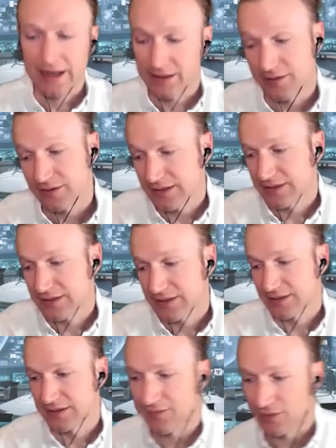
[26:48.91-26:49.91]
And this
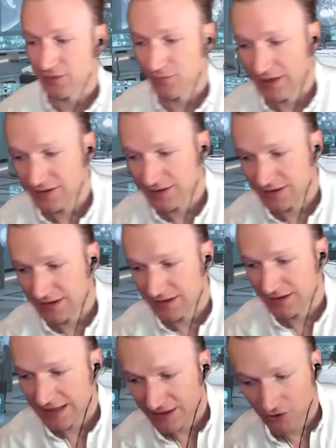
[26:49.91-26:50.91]
has given rise to
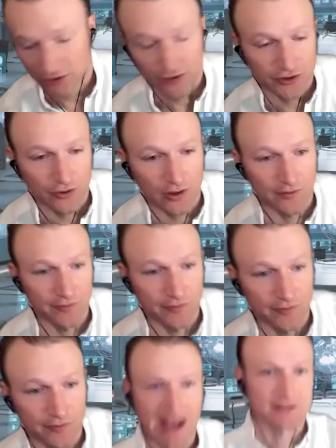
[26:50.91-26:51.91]
the age also
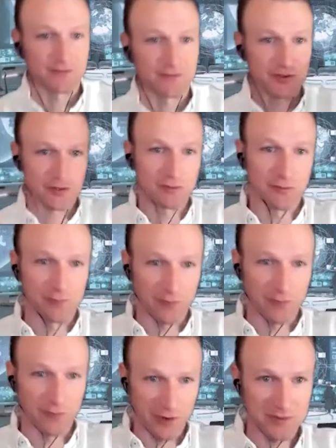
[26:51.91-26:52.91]
of massive server
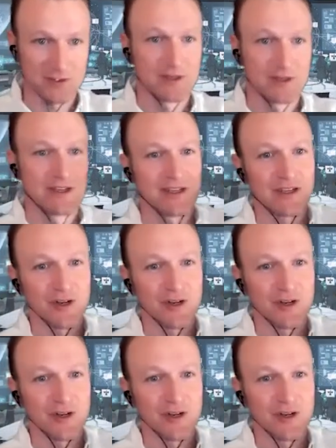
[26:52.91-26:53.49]
farms,